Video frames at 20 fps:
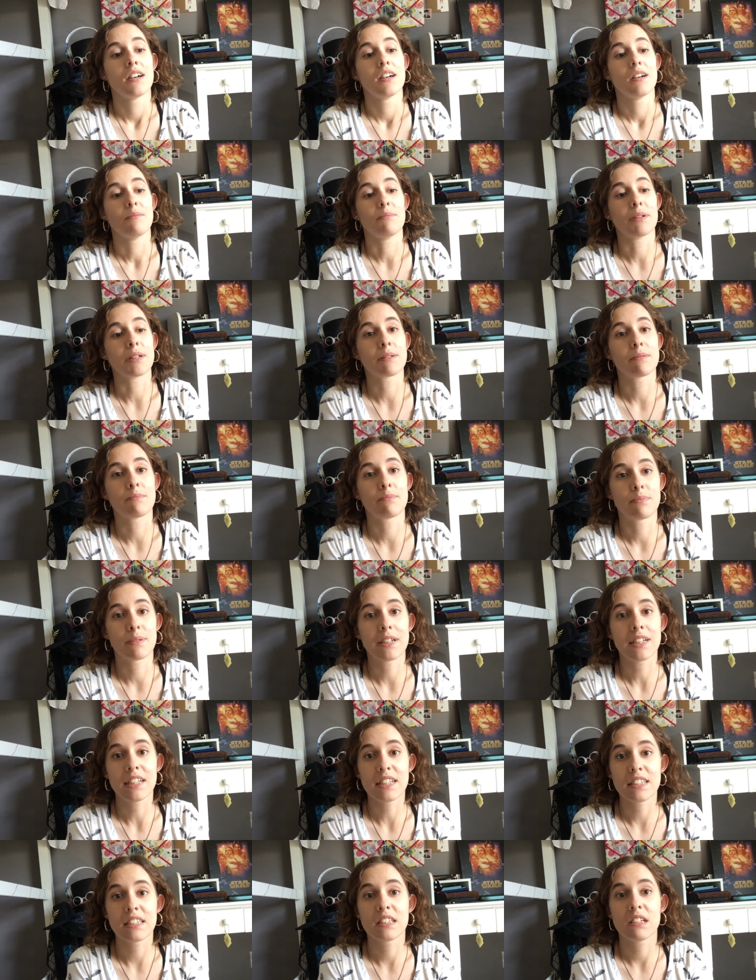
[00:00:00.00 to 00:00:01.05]
but
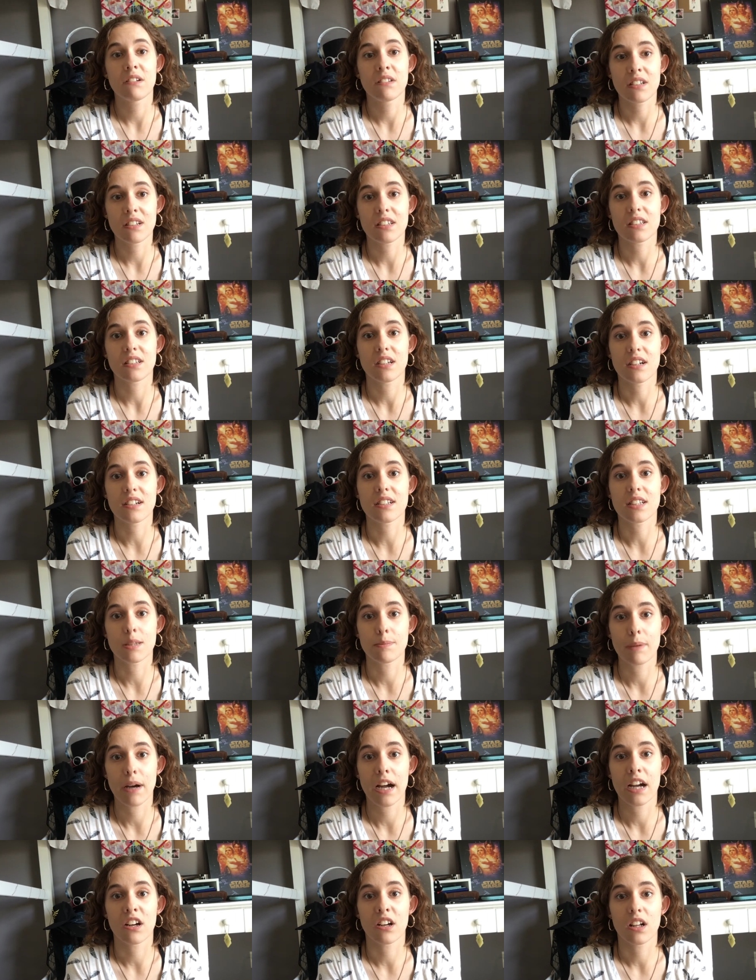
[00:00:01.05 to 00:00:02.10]
pretty soon you'll start to
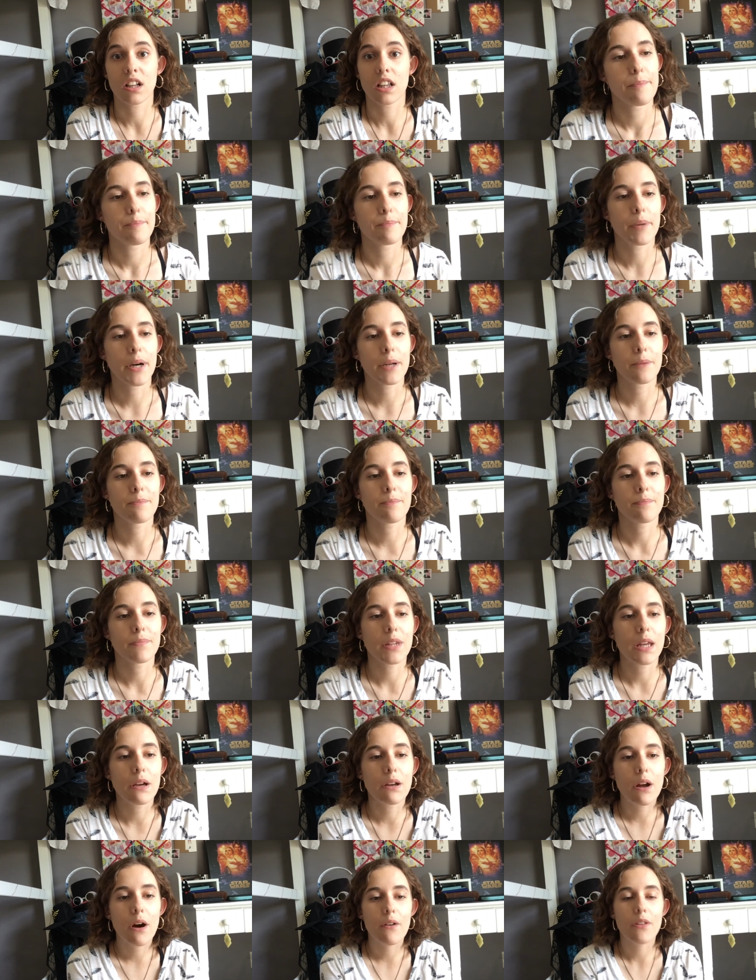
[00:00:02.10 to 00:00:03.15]
spiral. But
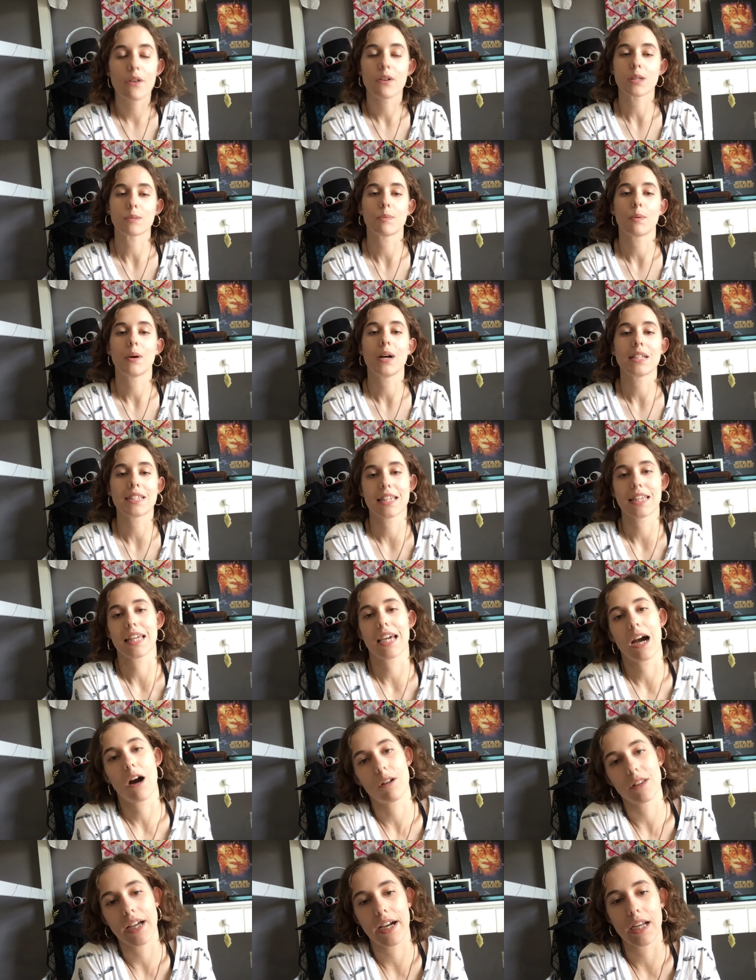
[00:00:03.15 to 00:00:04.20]
you know those points in the
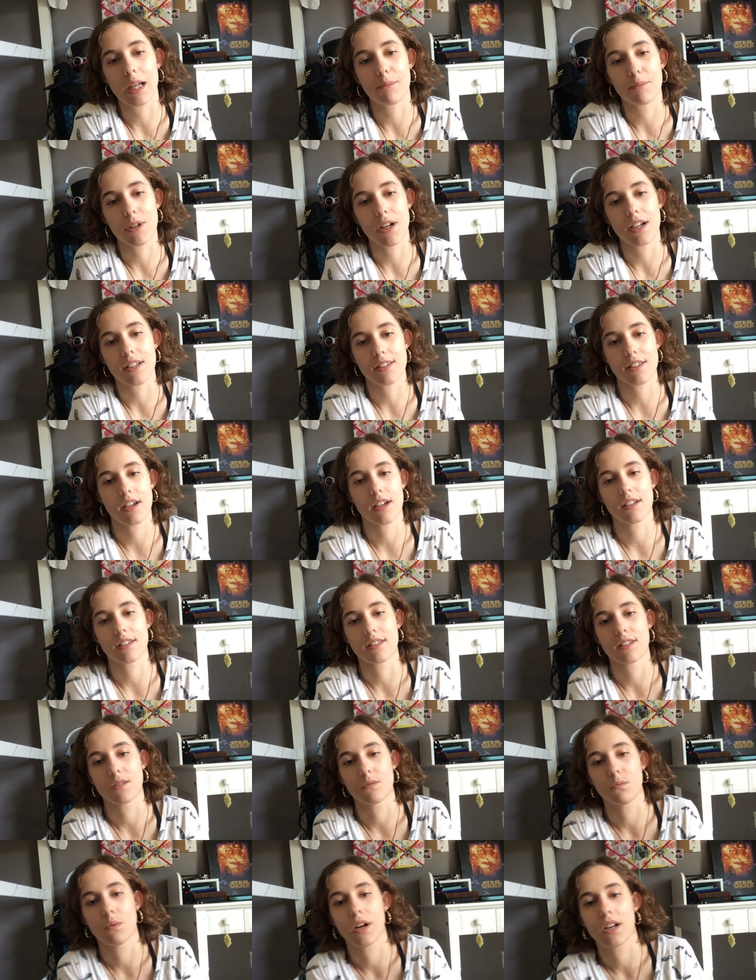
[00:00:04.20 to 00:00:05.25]
outlining
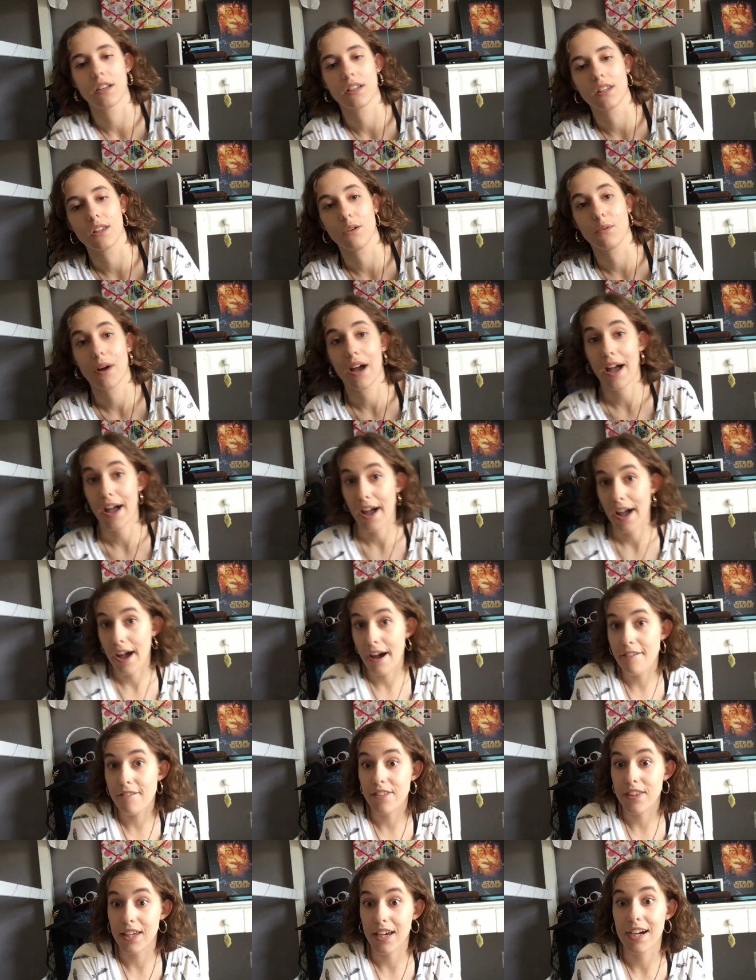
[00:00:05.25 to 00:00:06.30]
process when you
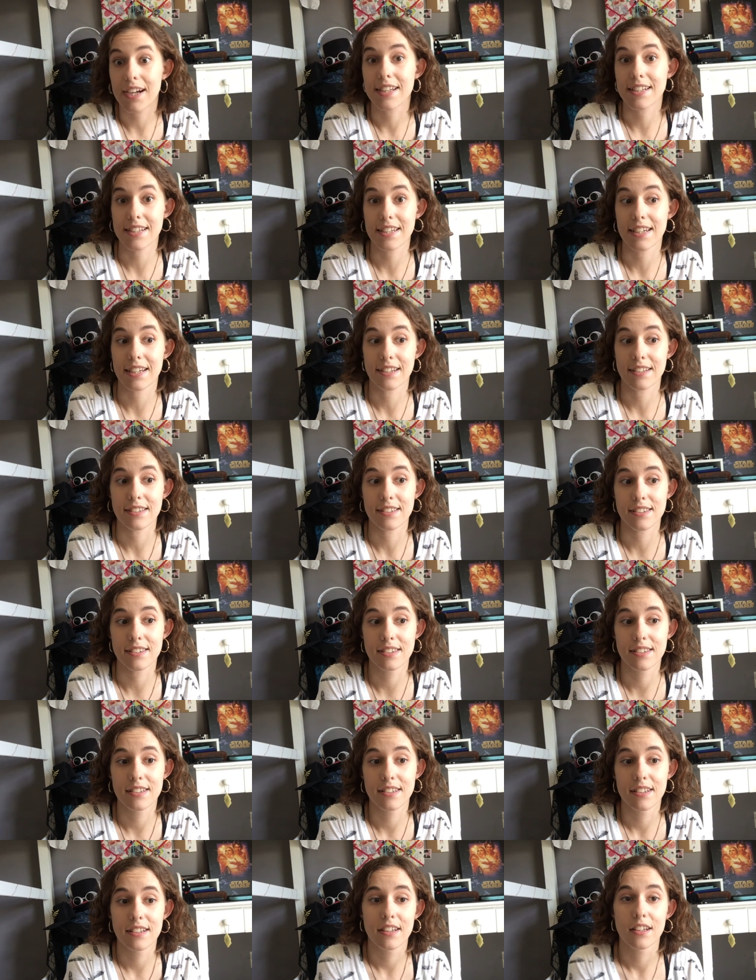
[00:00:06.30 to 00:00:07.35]
have the ideas
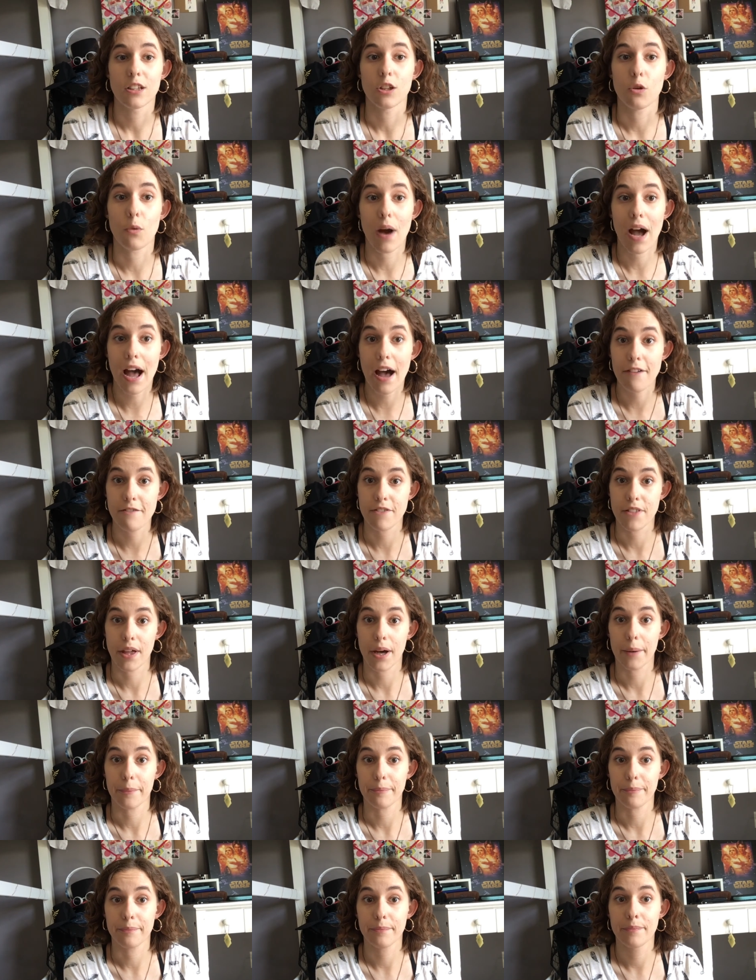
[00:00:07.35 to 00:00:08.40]
you have
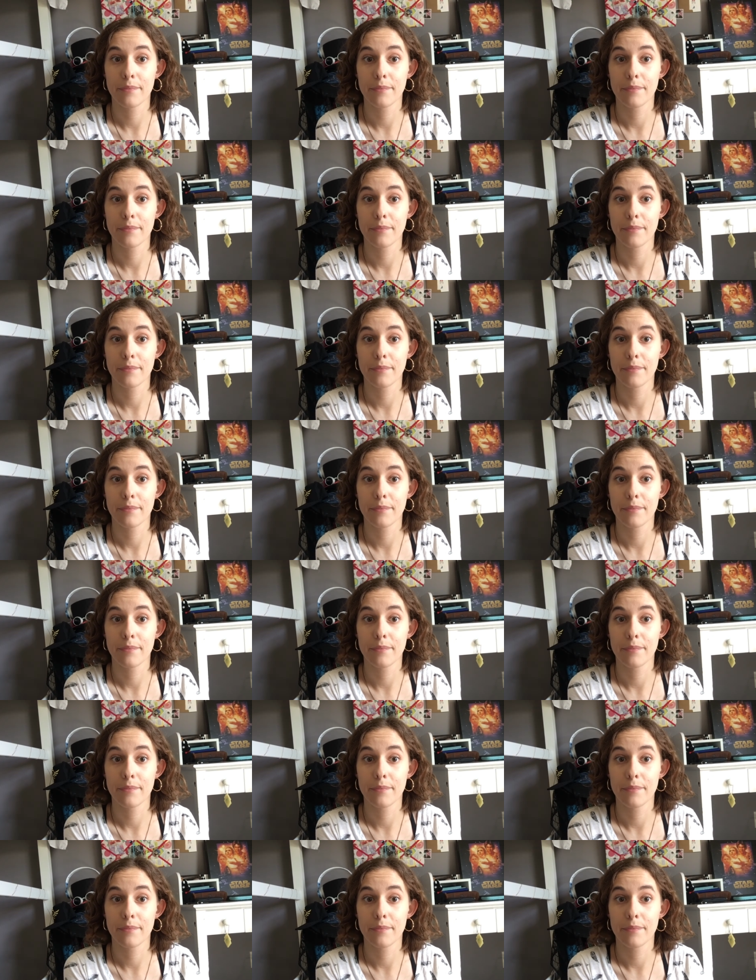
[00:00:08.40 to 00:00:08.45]
them,